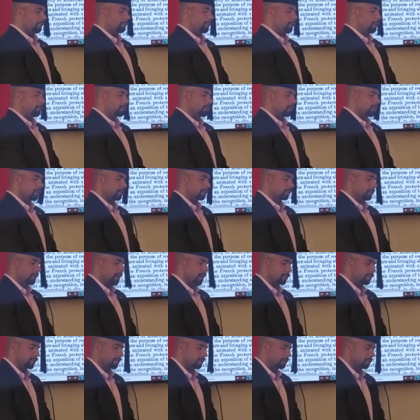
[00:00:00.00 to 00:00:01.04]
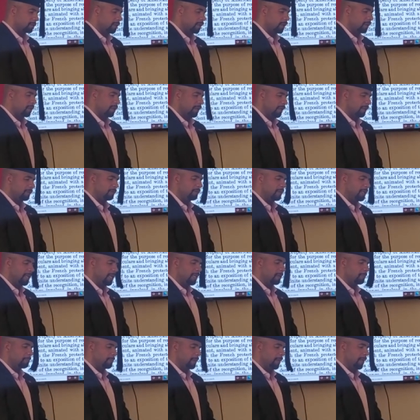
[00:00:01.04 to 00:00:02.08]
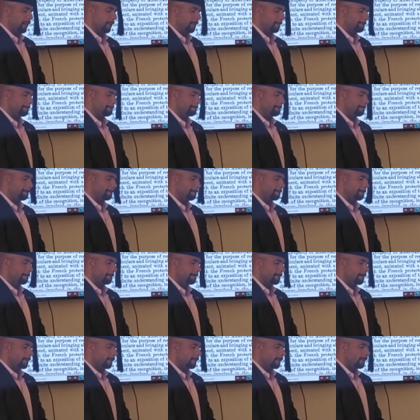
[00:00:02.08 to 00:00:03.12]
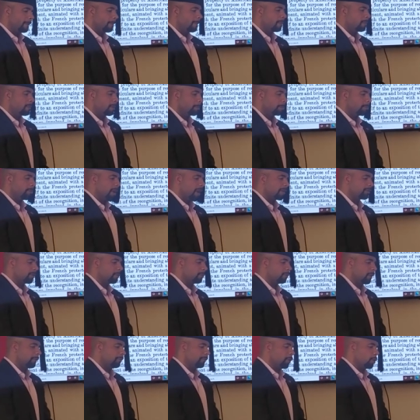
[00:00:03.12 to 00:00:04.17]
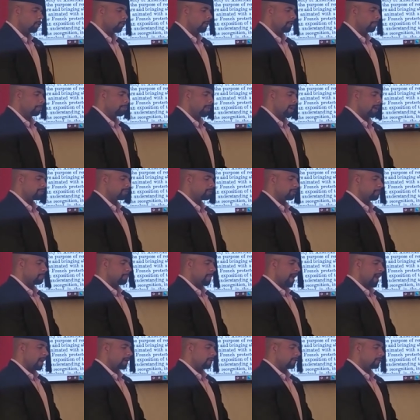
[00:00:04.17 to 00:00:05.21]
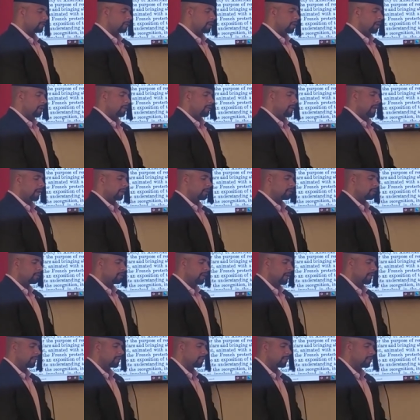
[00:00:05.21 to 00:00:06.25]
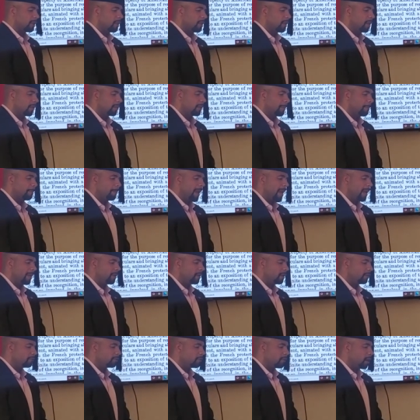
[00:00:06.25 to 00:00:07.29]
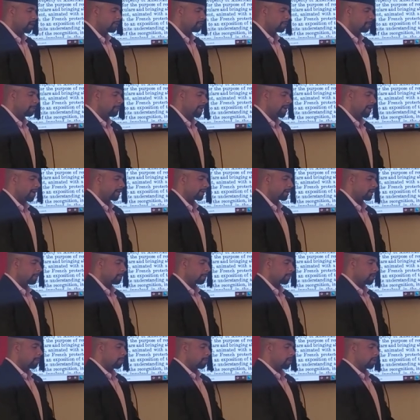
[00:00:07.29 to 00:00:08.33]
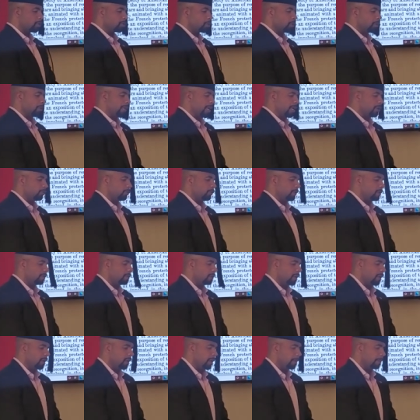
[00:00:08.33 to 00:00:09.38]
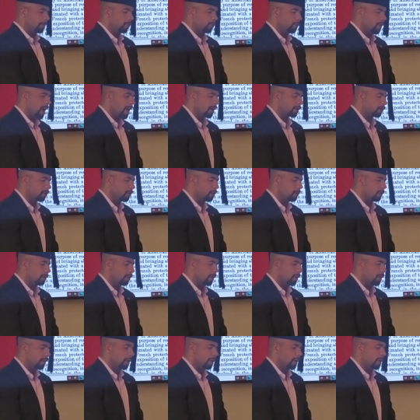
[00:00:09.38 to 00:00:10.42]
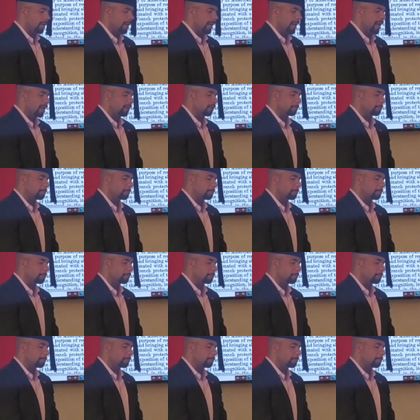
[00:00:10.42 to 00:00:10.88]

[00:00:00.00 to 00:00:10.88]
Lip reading: future discussions if need be. The present review embraces matters that touch the maintenance of American commercial interests in Morocco and the